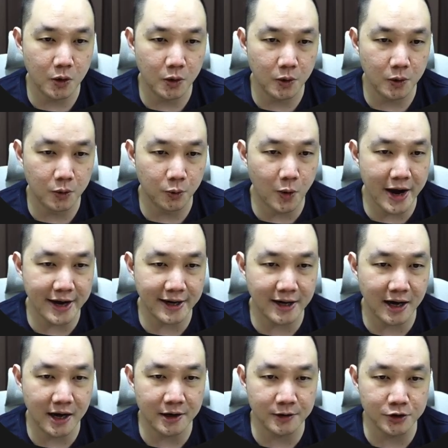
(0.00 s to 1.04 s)
Why
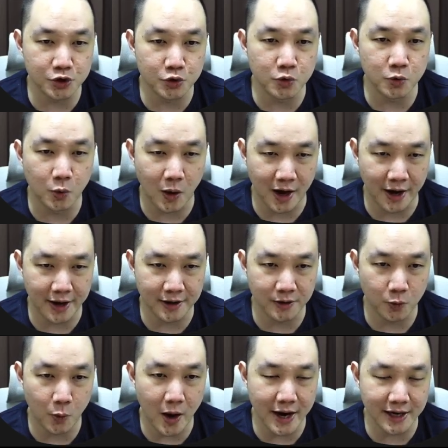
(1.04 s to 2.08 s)
can't you why?
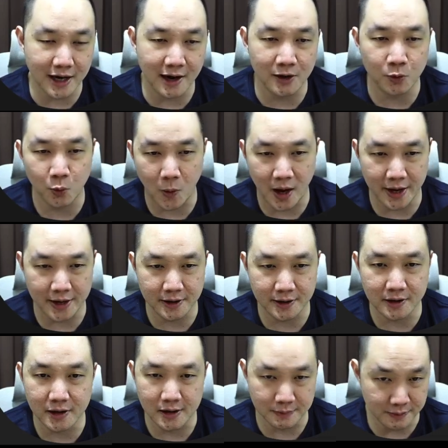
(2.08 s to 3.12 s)
Why can't why?
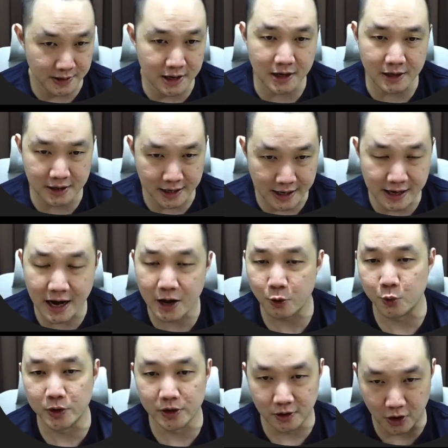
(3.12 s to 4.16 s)
And the AI
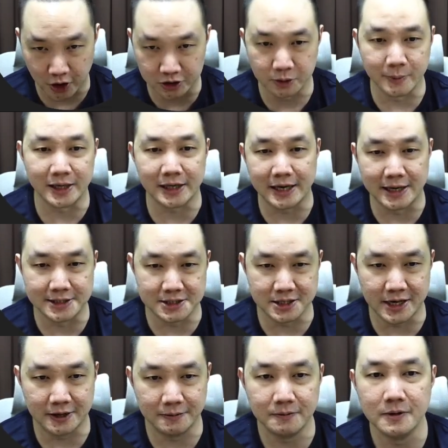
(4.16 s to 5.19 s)
will automatically answer
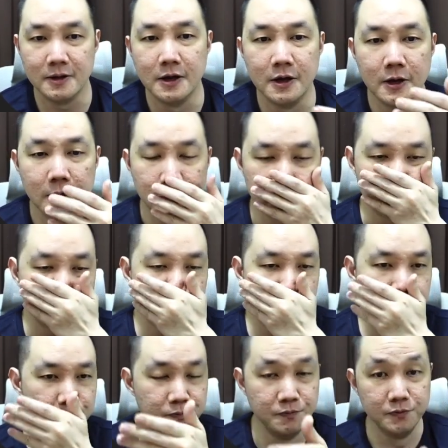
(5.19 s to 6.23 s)
that.
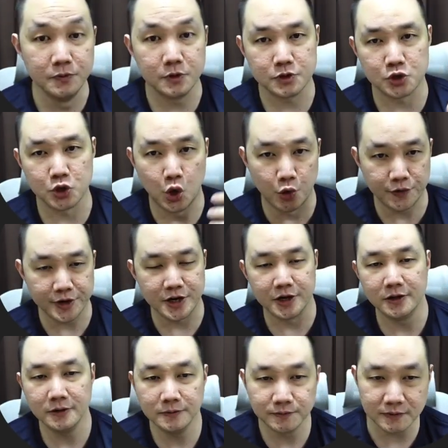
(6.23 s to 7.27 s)
So over
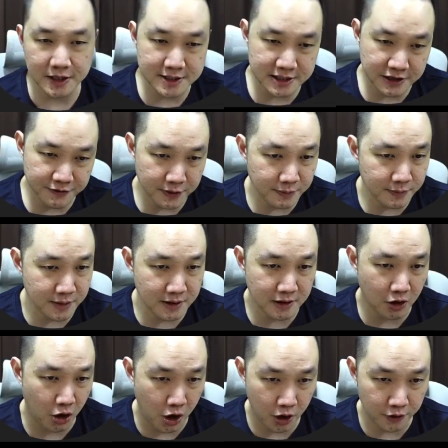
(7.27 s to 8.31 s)
here is giving me
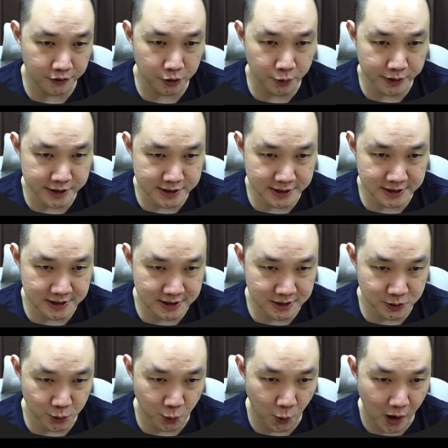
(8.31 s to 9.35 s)
all the reasons
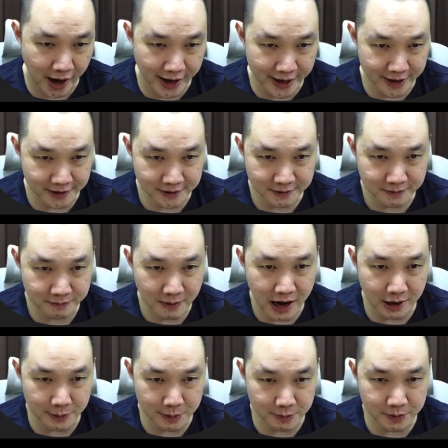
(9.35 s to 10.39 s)
why
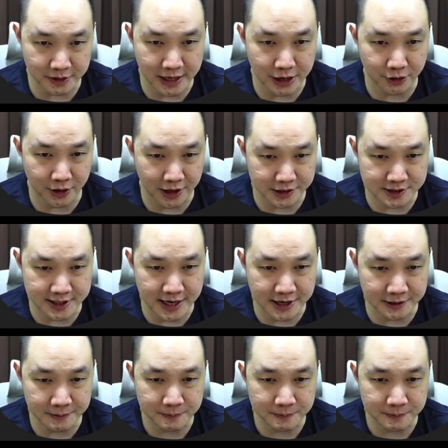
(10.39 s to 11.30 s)
other people cannot understand.